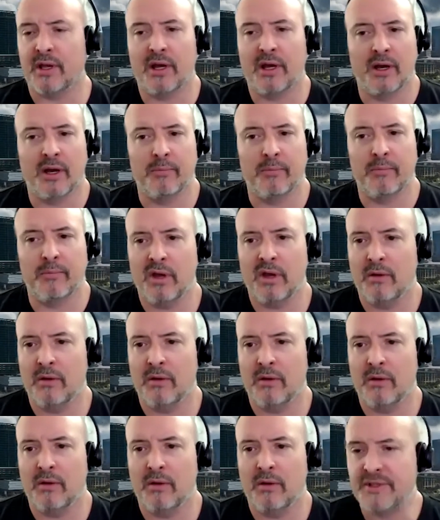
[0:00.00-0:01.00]
um, uh,
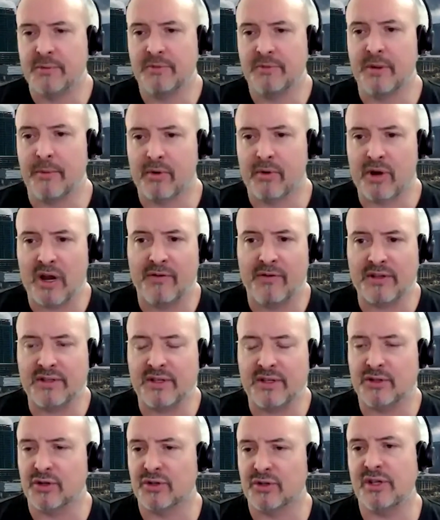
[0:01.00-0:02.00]
maybe some demographics
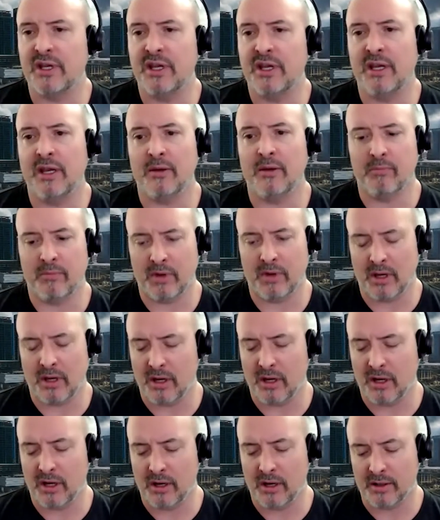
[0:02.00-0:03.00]
that you're seeing,
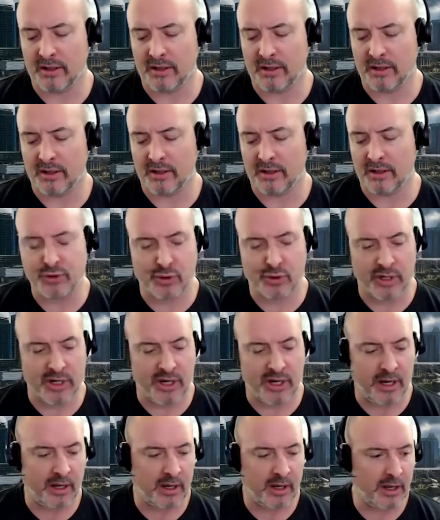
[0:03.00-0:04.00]
uh,
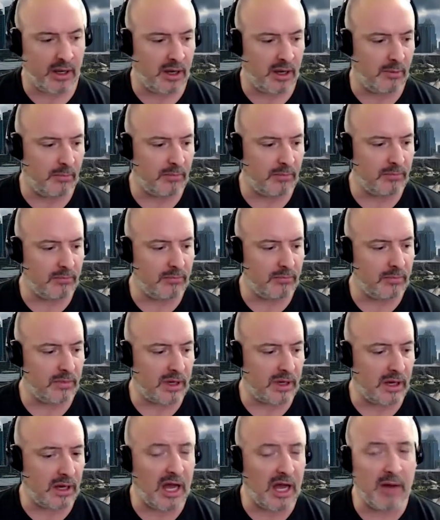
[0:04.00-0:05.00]
capturing um,
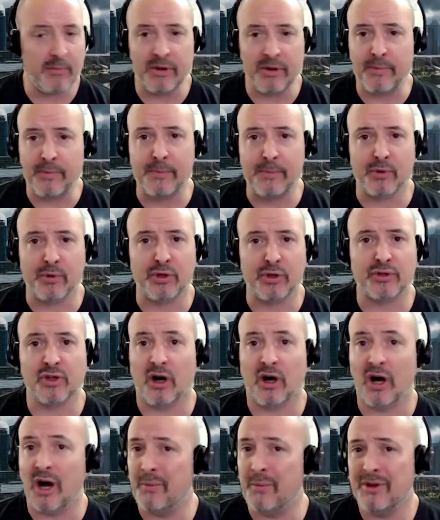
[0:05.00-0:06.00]
Uh, how many people you
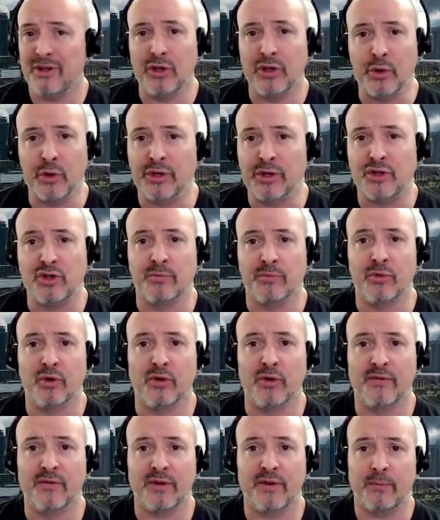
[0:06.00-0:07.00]
saw, how many units you
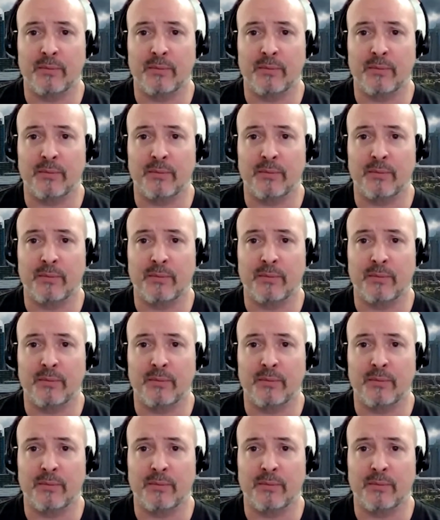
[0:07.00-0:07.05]
moved.